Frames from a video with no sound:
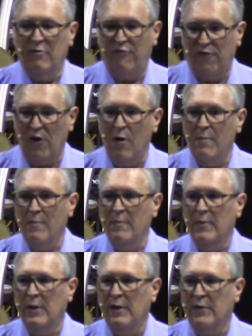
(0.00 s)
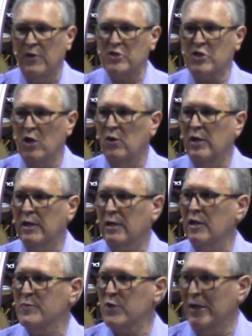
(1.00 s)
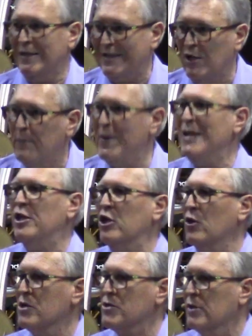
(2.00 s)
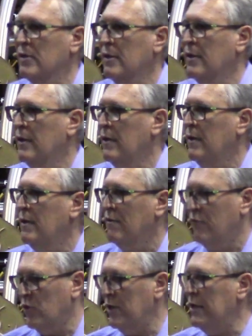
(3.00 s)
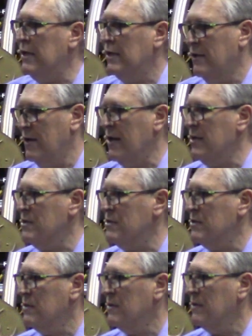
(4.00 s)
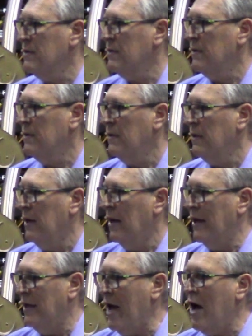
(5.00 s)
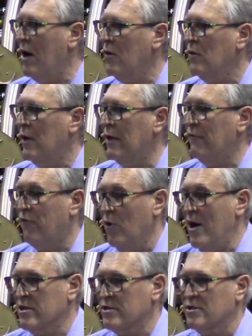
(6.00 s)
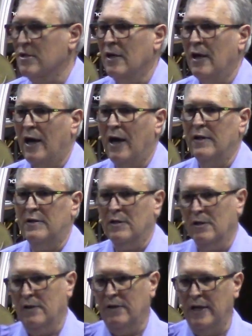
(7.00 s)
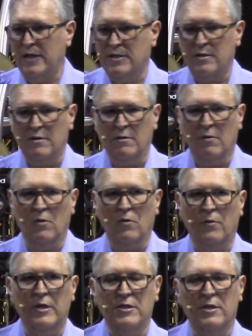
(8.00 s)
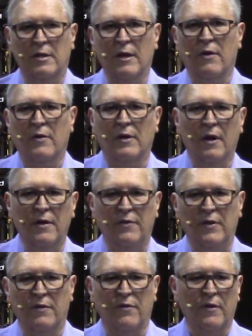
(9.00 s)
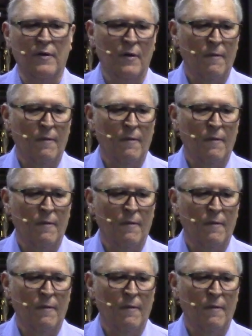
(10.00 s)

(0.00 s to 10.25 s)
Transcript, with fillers: from the solar eclipse until Pentecost, 40 days. And now, uh, for us, until next, or oh, when is it now? The 19th.